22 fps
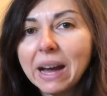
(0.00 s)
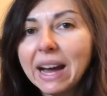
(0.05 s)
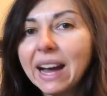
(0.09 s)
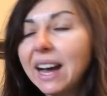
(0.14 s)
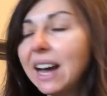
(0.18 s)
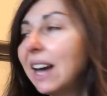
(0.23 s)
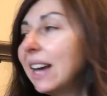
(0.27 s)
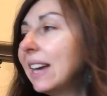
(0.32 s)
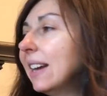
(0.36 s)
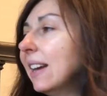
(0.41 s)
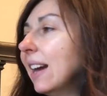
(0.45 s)

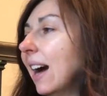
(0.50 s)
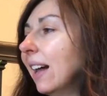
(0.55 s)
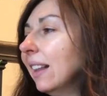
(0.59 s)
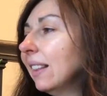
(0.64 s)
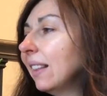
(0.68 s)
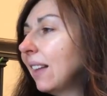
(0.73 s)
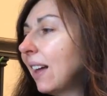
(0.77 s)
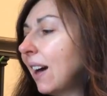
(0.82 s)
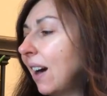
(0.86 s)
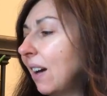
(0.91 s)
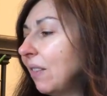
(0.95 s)
I
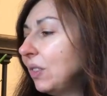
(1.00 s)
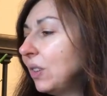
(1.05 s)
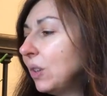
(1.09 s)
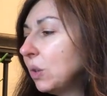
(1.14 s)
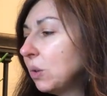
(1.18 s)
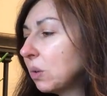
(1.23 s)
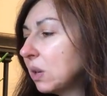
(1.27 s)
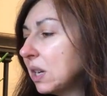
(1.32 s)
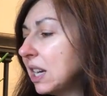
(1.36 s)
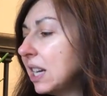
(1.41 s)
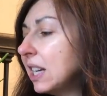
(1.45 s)
love the
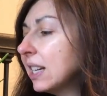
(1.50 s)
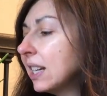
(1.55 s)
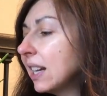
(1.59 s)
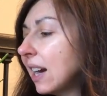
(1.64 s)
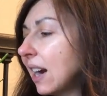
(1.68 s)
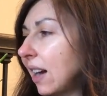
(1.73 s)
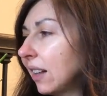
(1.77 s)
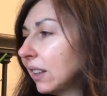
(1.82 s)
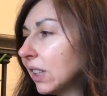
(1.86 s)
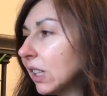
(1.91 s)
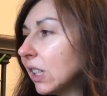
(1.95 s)
green
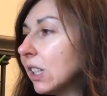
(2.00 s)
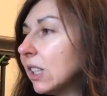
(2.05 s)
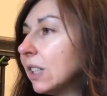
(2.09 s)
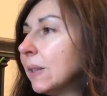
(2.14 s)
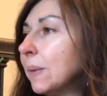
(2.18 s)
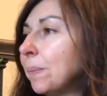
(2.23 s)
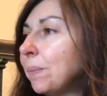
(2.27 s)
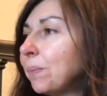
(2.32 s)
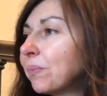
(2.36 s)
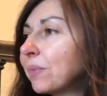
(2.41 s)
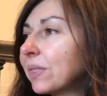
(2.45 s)
color